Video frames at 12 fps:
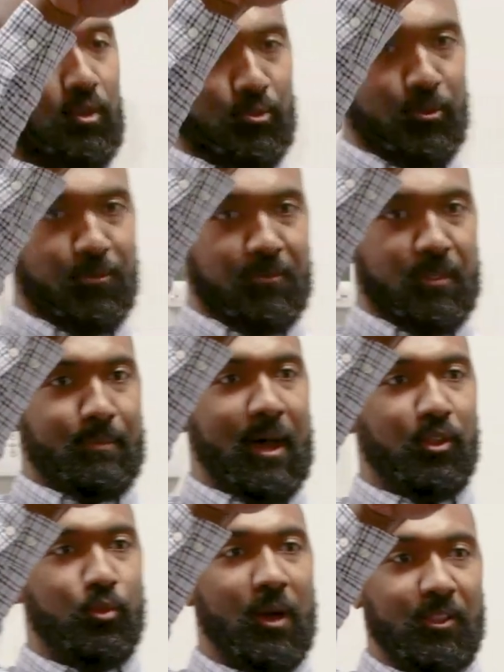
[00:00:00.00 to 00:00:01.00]
roof of the
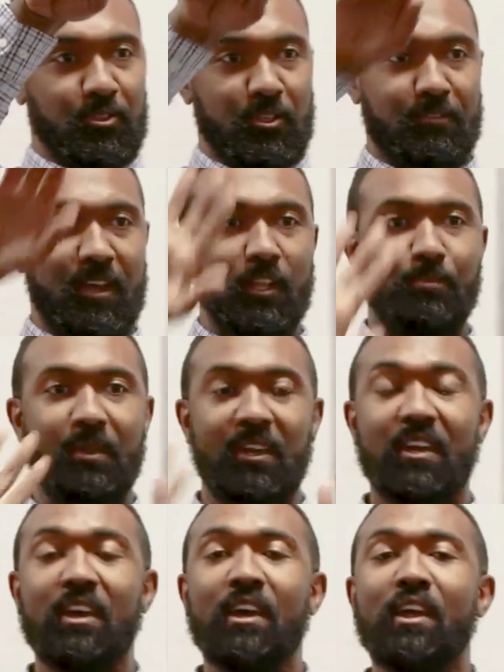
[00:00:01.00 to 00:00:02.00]
mouth while they're
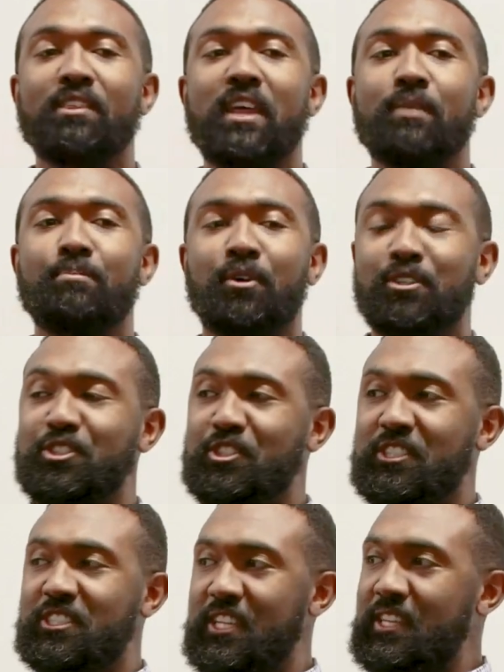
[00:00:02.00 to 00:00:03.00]
developing, they push the
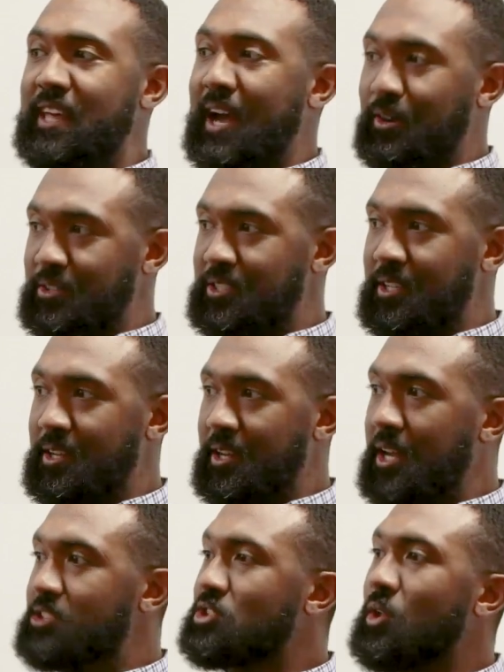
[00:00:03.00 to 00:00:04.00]
teeth out.
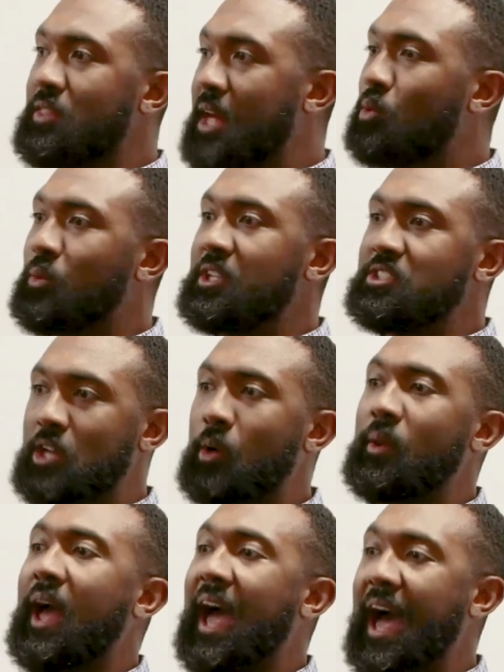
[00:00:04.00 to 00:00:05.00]
And so then we
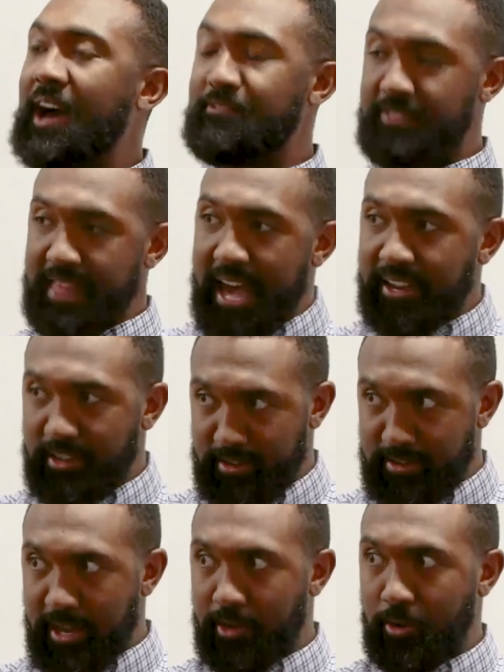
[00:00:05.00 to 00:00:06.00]
don't have that
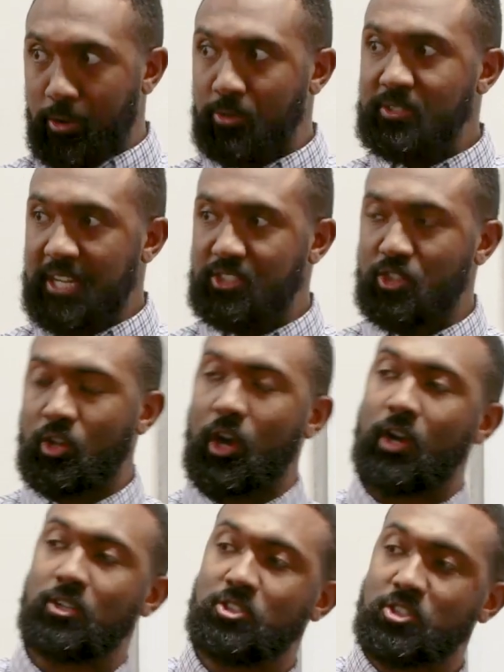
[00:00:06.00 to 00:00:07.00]
narrow dental
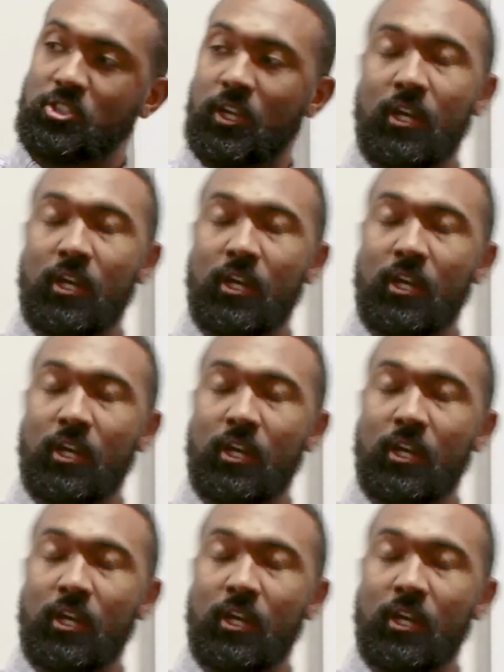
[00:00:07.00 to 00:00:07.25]
arch.